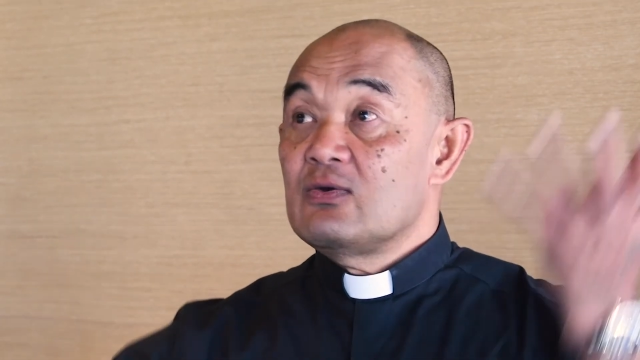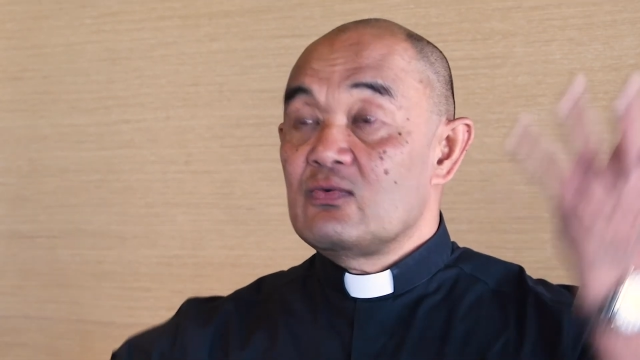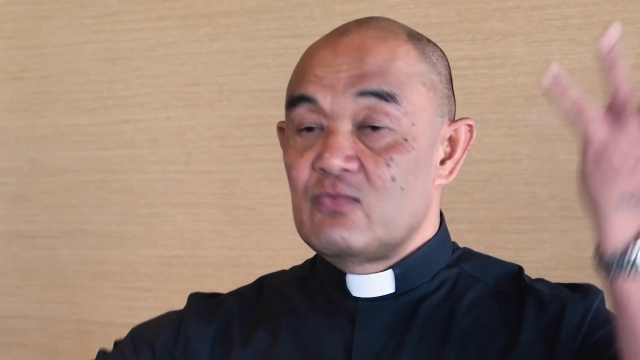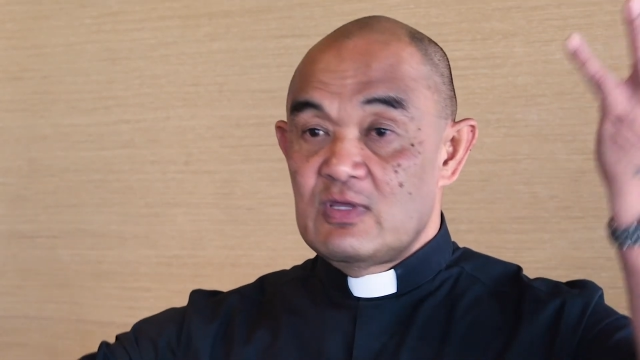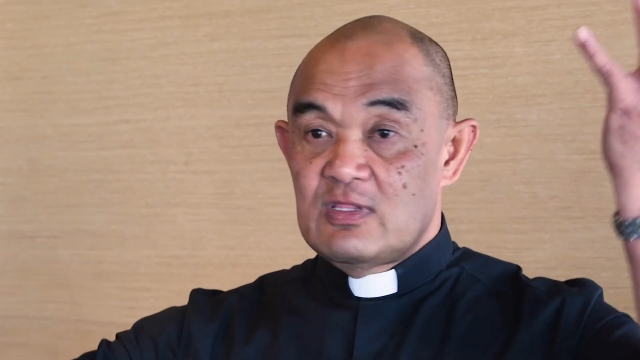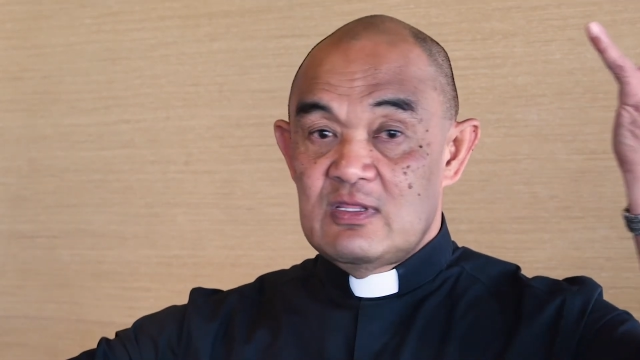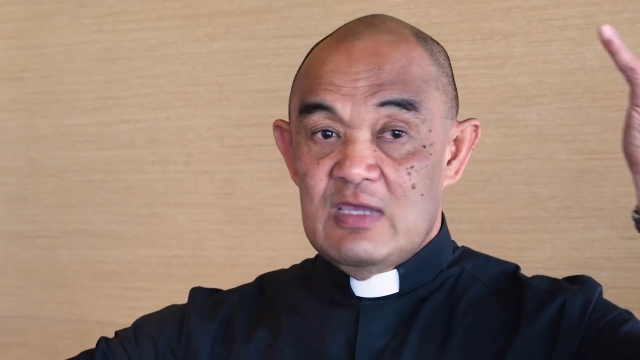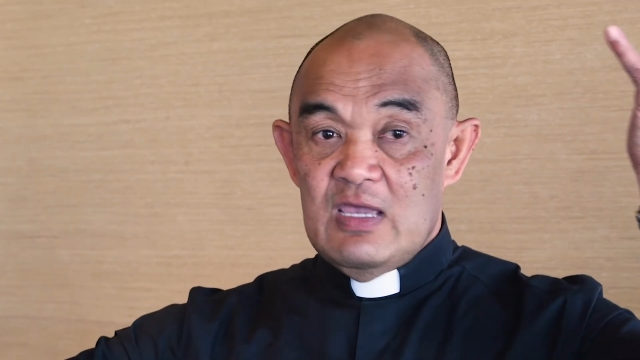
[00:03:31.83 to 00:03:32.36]

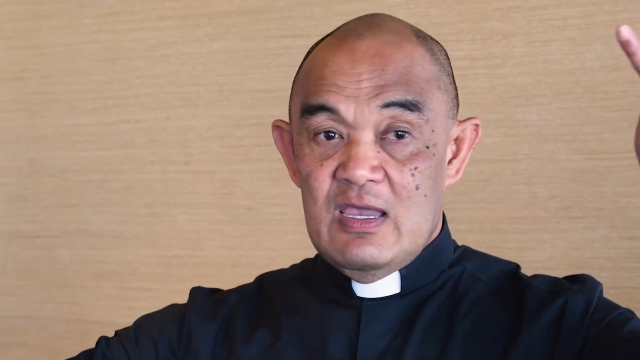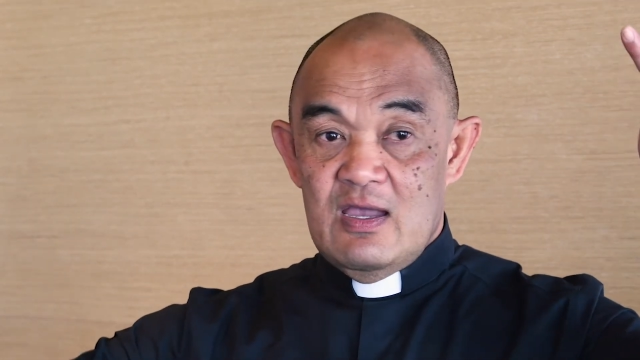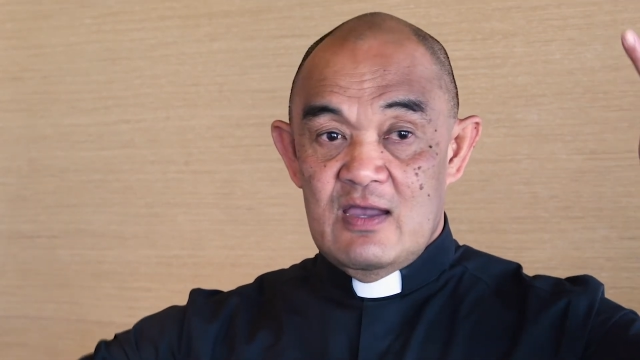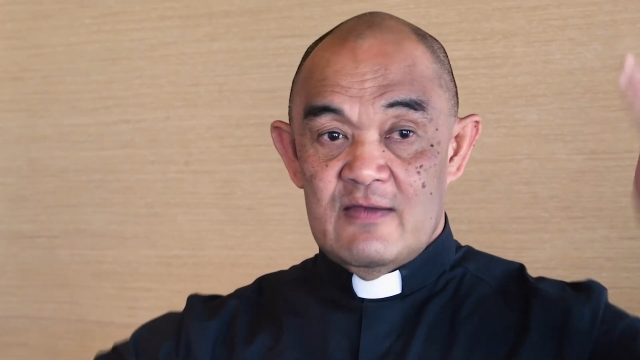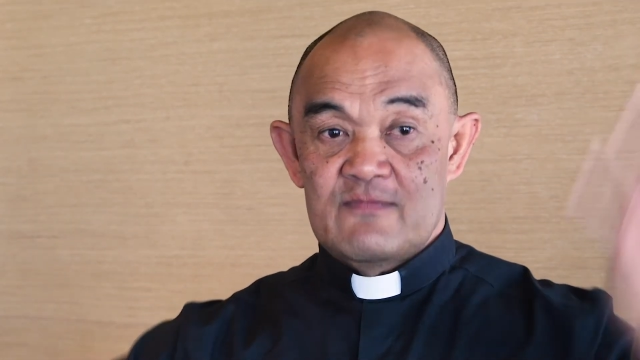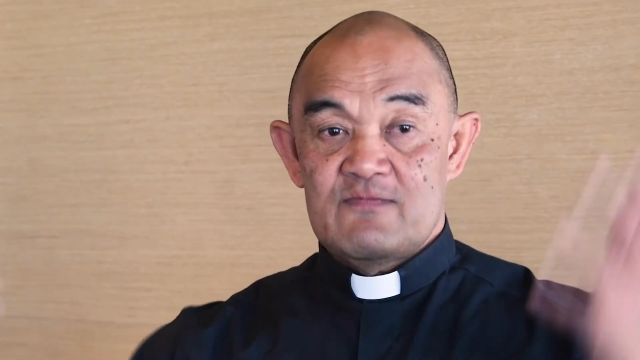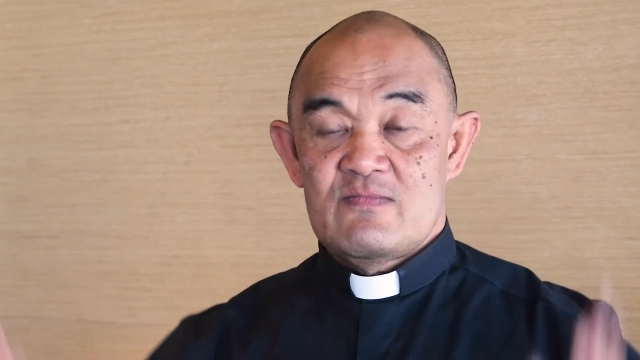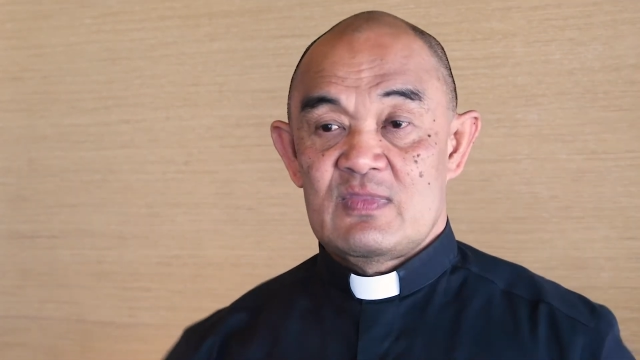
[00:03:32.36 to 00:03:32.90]
with the air.
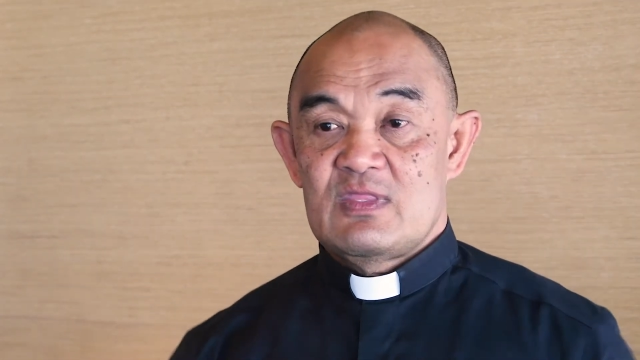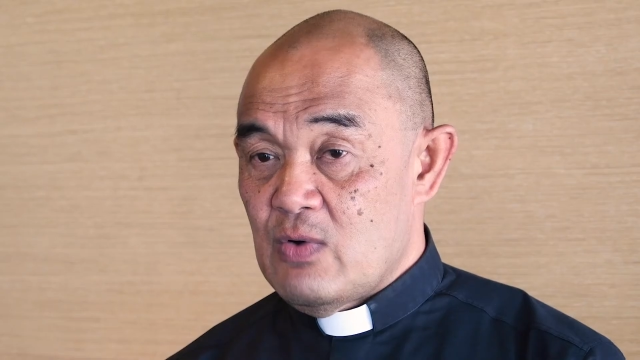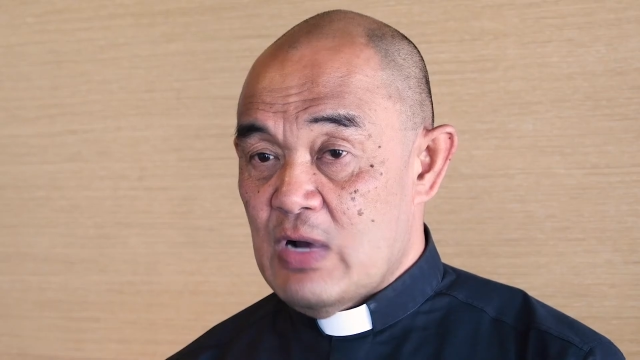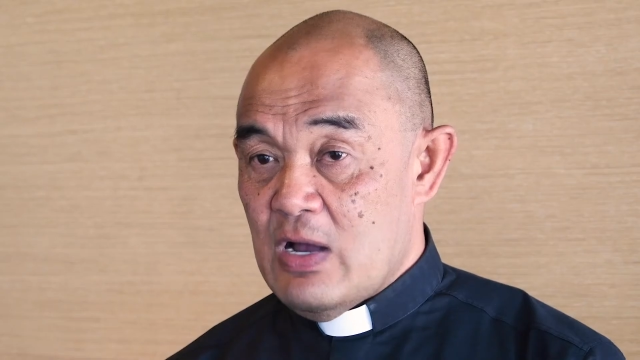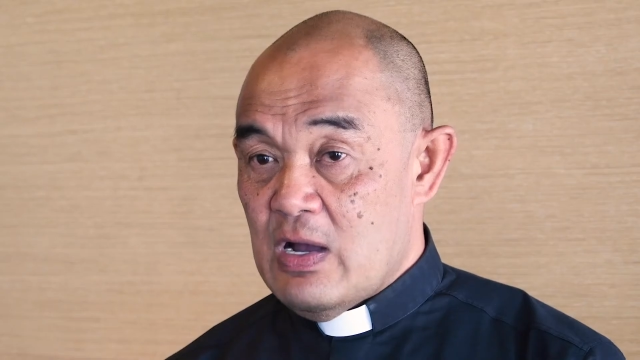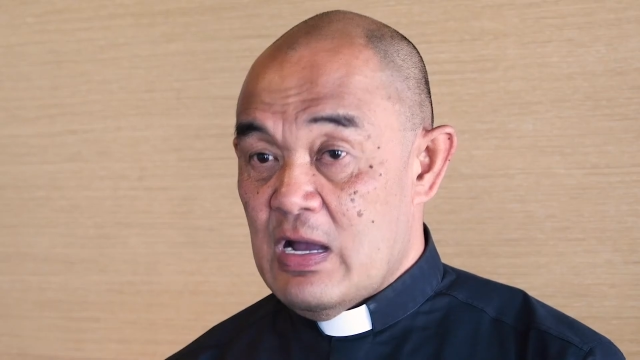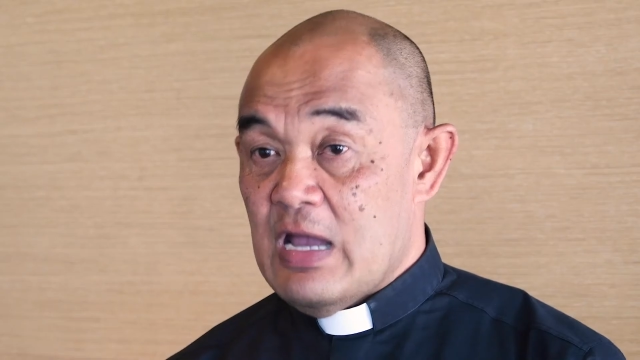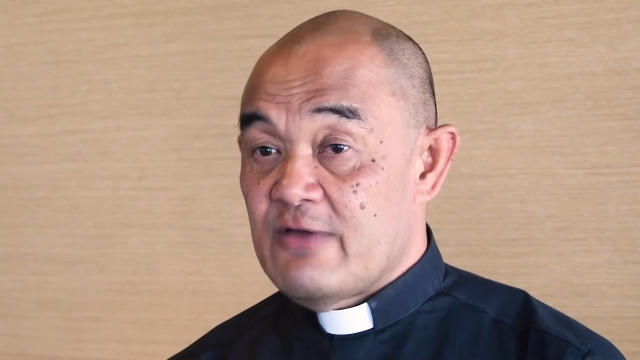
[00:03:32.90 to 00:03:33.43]

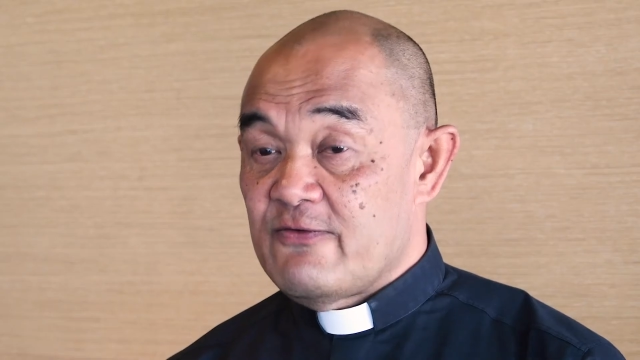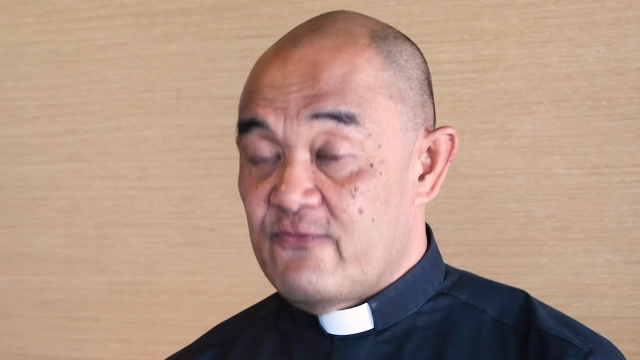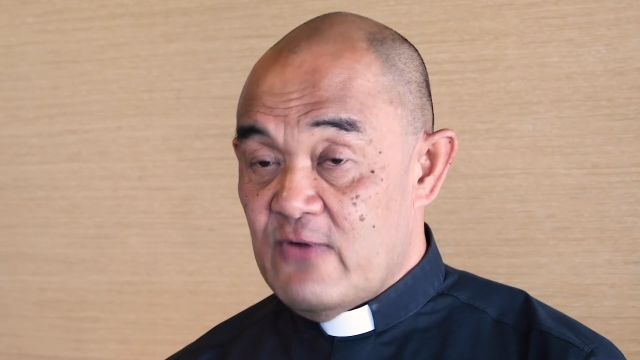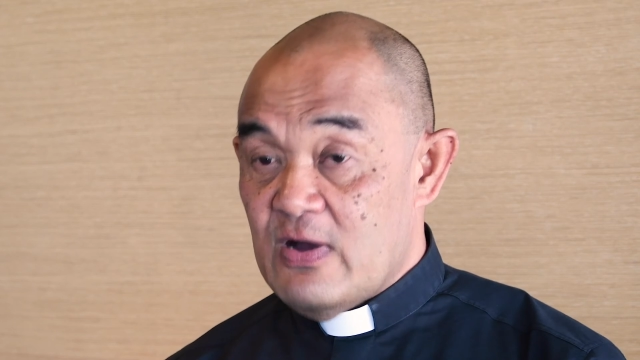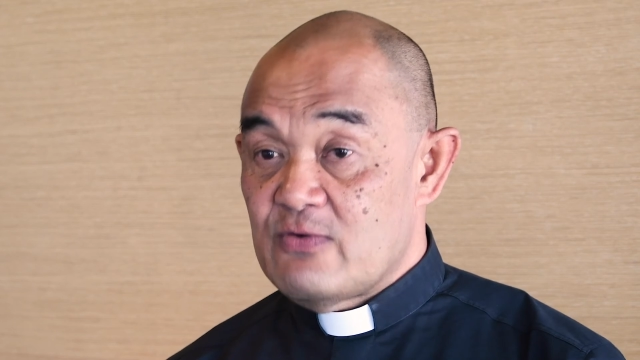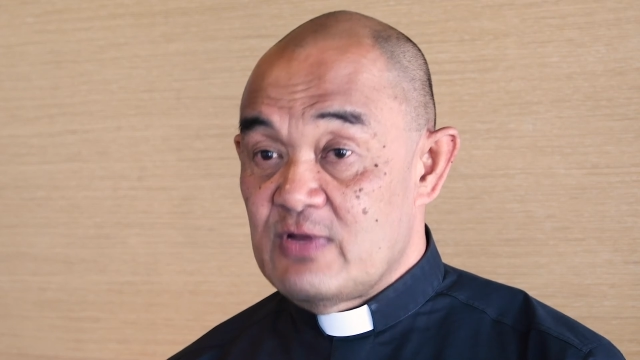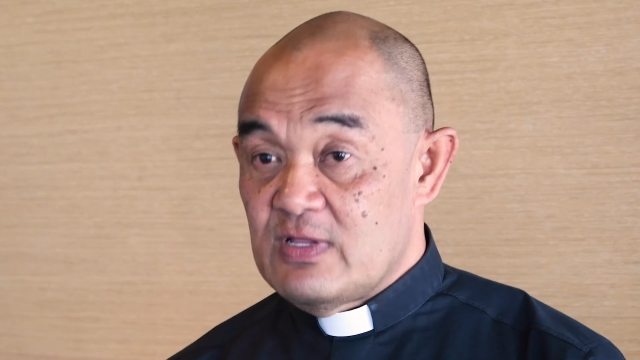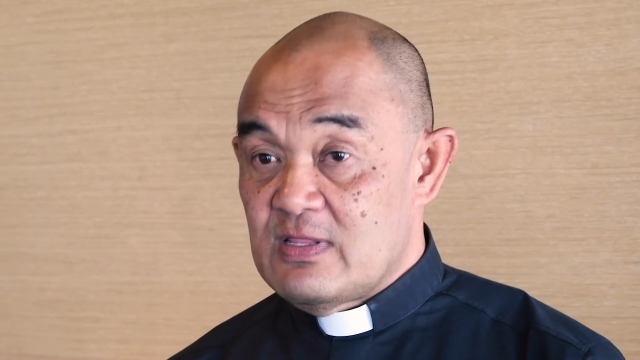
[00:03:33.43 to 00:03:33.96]
I
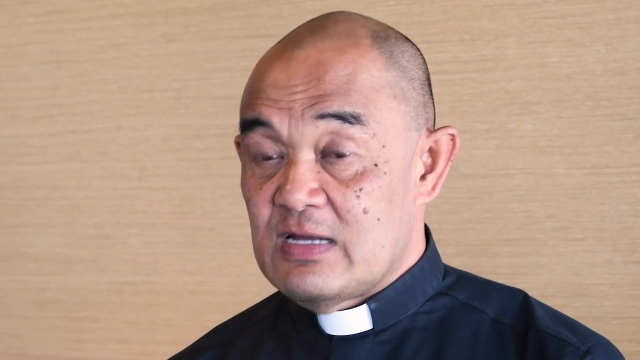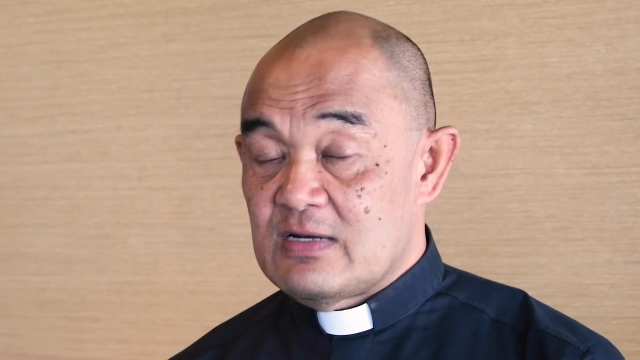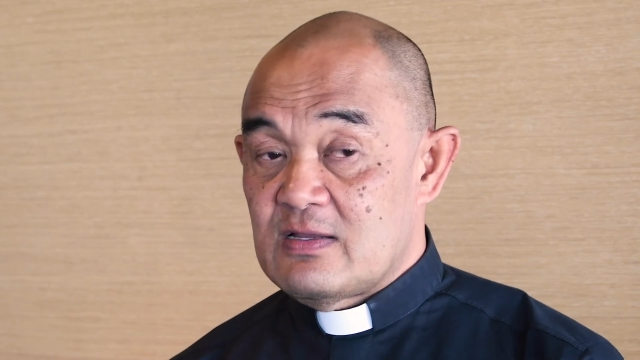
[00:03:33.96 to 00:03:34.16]
found it